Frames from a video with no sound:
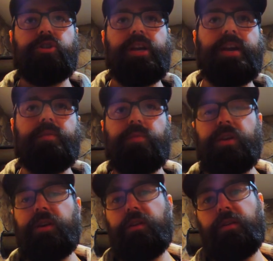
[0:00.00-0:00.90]
Sham
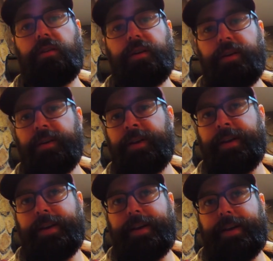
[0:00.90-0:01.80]
here.
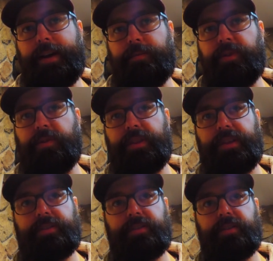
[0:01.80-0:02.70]
I'm doing
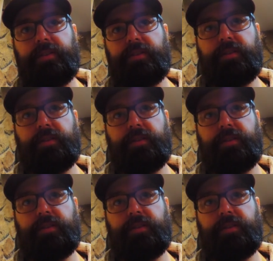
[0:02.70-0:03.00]
this